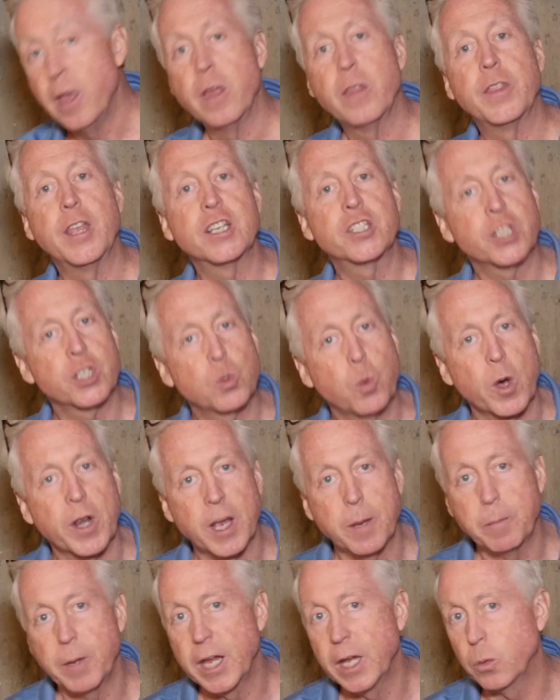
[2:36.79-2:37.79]
This is what I
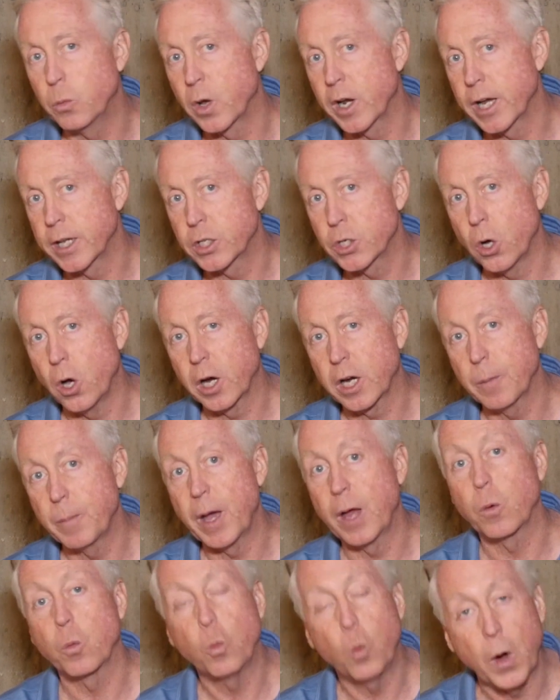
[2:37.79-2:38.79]
mean when I talk
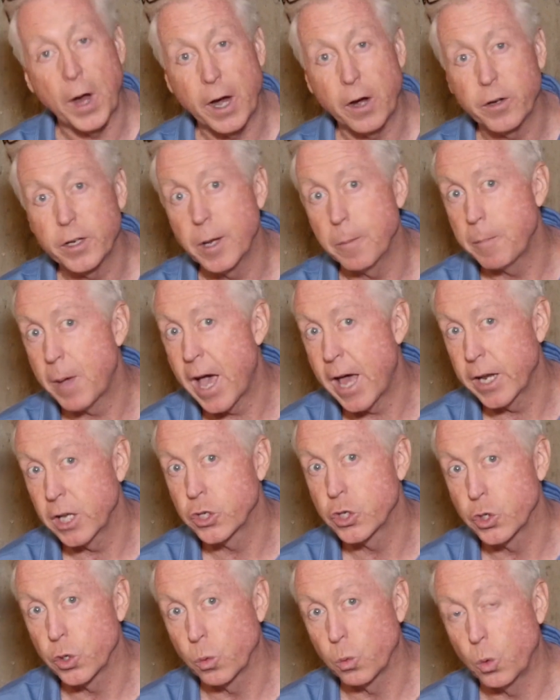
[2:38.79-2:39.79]
about where you
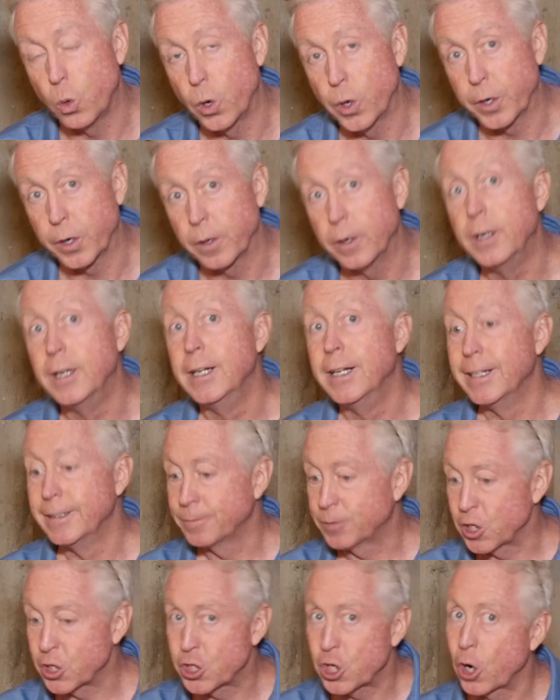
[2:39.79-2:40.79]
manage your water
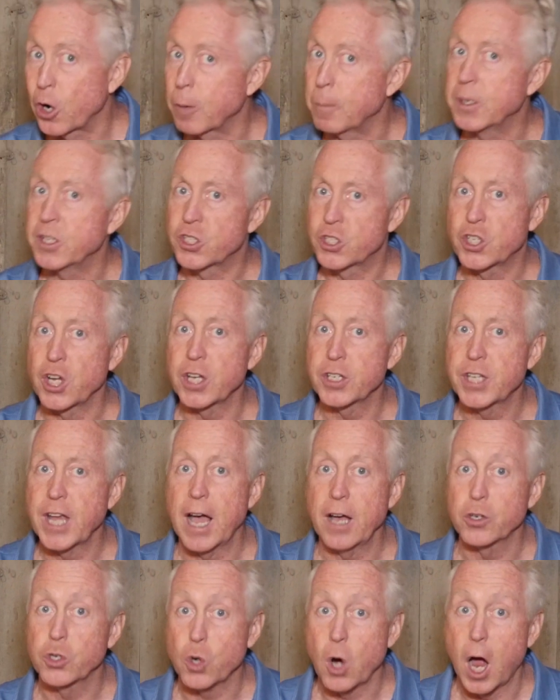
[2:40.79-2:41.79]
determines just
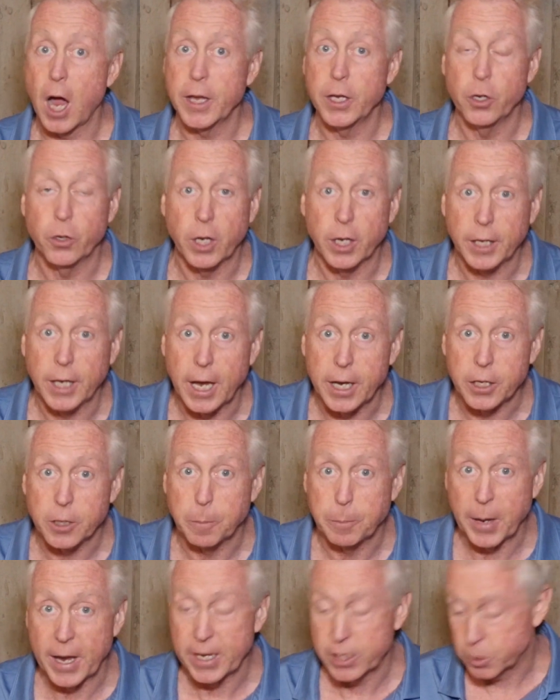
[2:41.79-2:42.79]
how dry you can get your
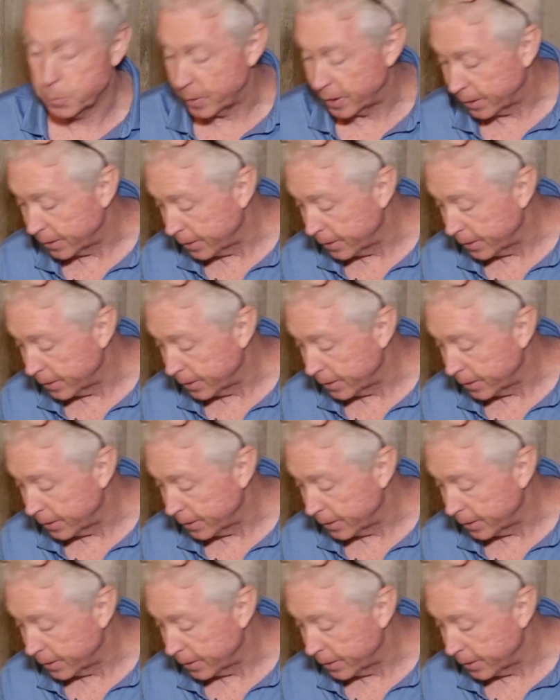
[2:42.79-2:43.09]
basement.